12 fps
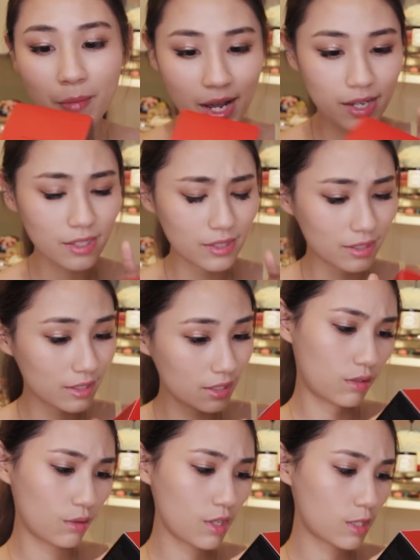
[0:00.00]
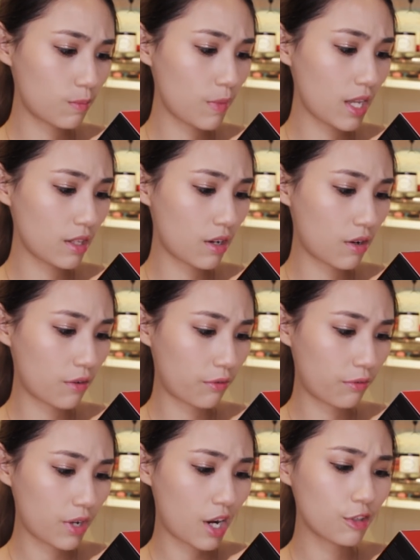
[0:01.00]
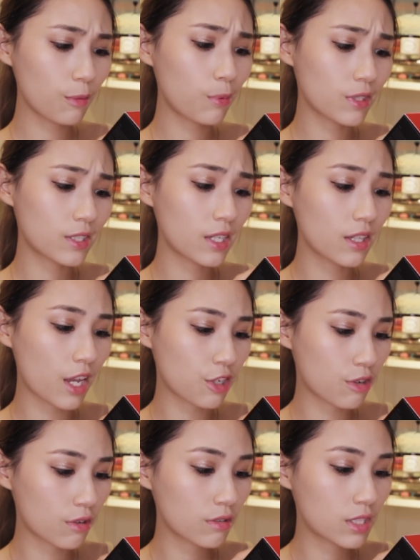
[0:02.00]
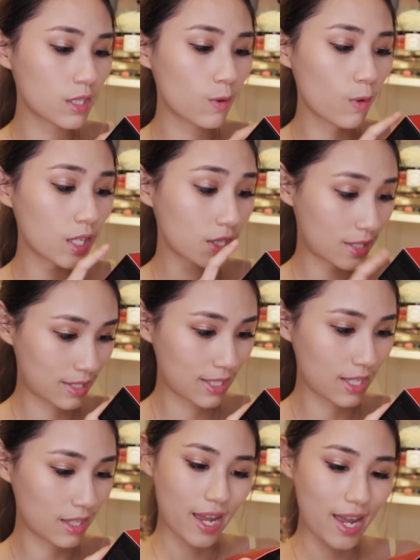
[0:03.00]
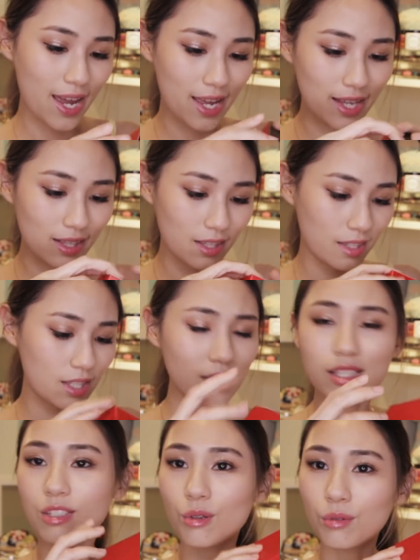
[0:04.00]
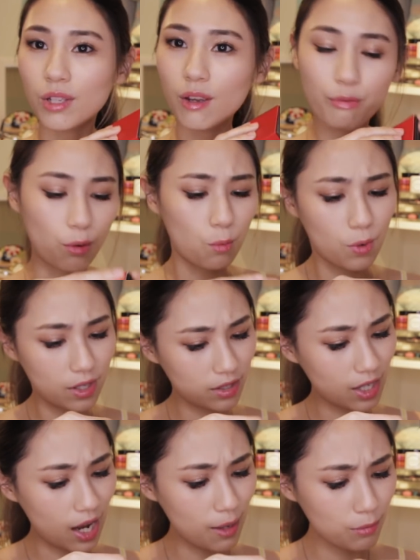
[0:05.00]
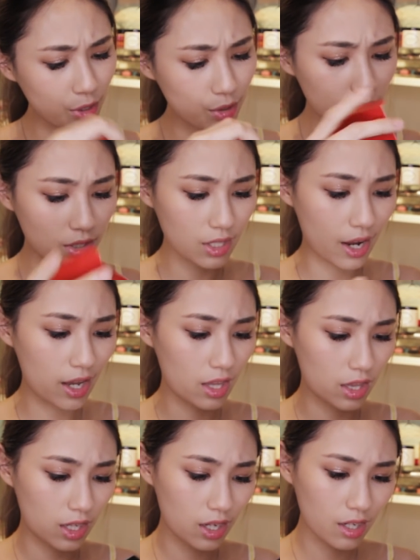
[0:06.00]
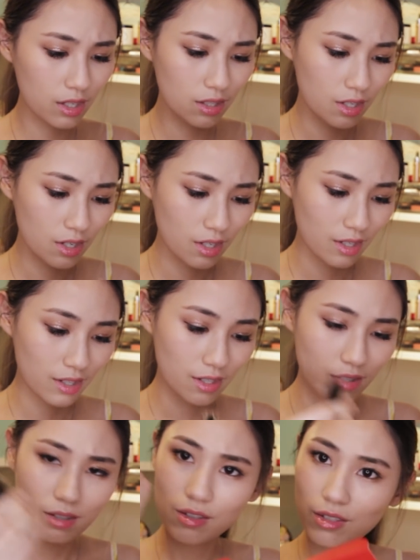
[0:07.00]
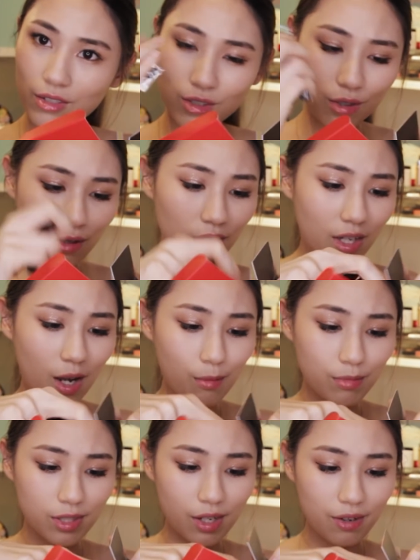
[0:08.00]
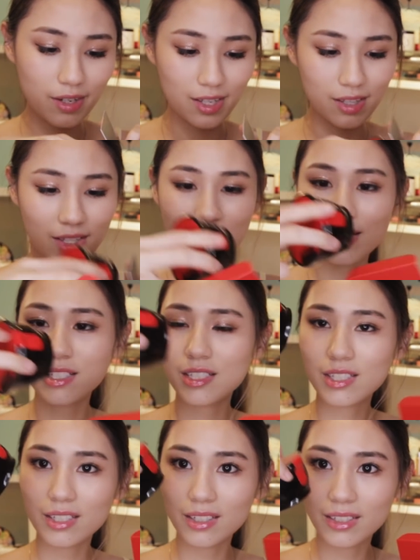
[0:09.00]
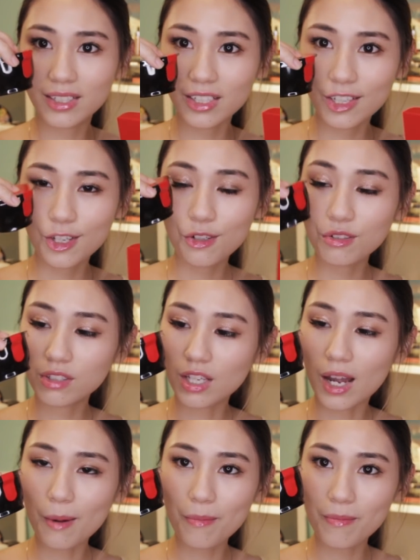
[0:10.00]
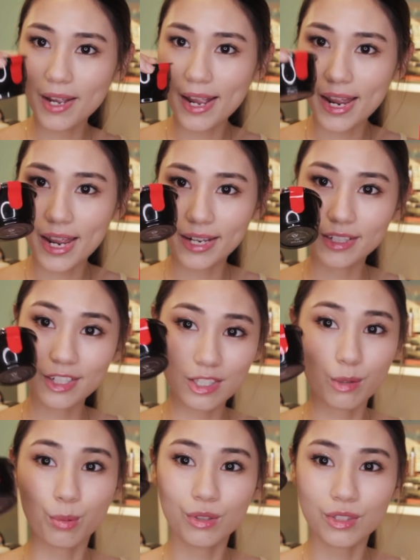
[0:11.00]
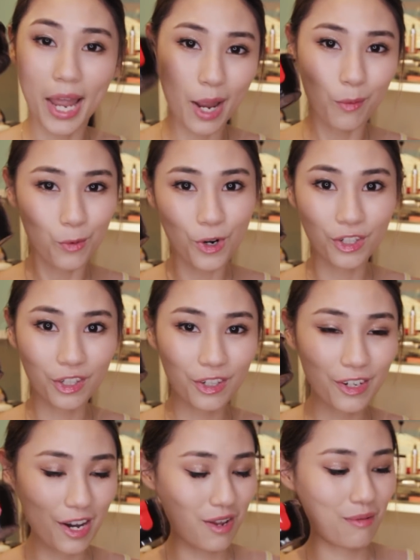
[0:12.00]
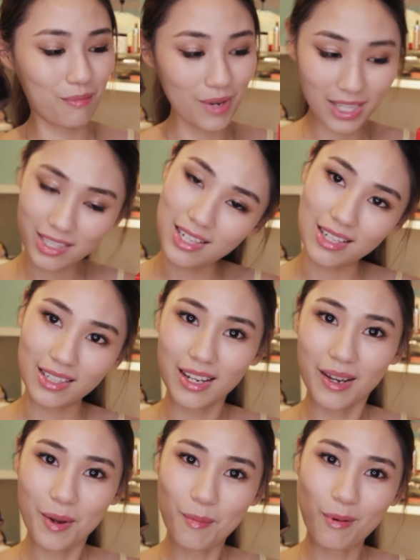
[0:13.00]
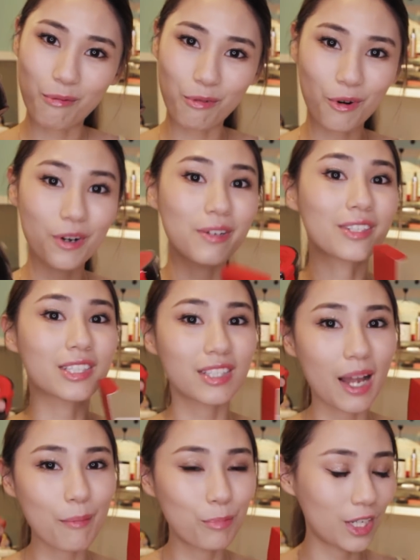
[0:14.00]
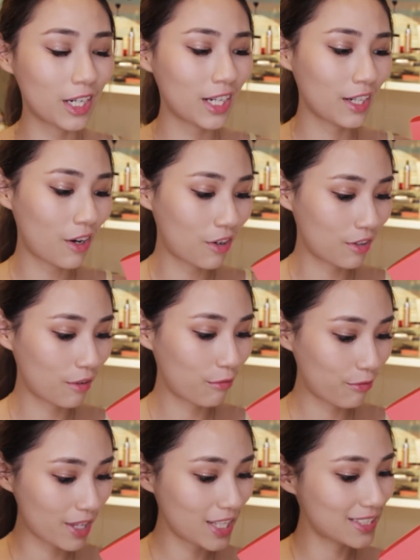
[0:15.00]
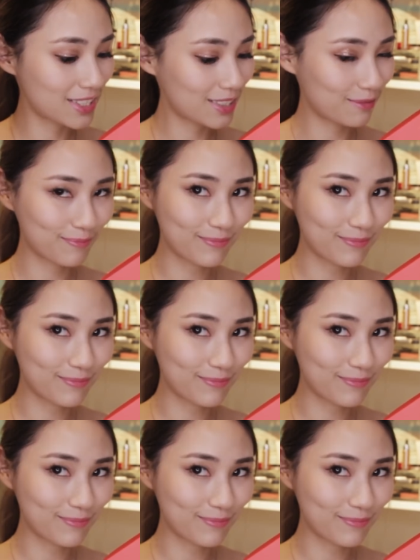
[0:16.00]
Mask. So it's made of 100% natural seaweed seed. And this is only for one-time use, I think. So it comes out in this little cute tub. And you're supposed to add water and mix it before you start putting it on the face.